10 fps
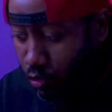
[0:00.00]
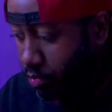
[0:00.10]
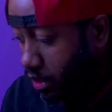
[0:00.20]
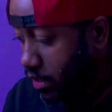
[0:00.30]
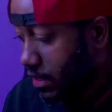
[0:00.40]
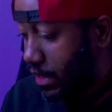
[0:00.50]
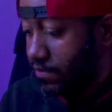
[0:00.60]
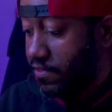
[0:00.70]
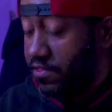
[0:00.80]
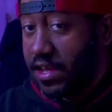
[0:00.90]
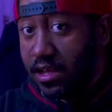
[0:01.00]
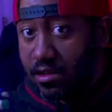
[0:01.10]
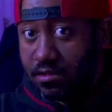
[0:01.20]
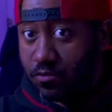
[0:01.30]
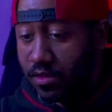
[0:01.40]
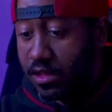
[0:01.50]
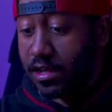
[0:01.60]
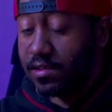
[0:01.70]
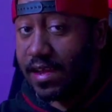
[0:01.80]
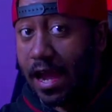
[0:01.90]
you plug in these with
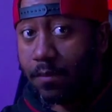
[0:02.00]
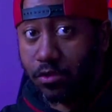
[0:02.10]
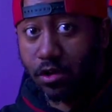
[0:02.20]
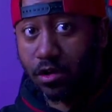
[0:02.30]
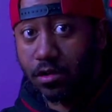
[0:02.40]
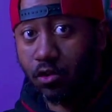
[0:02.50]
the adapter,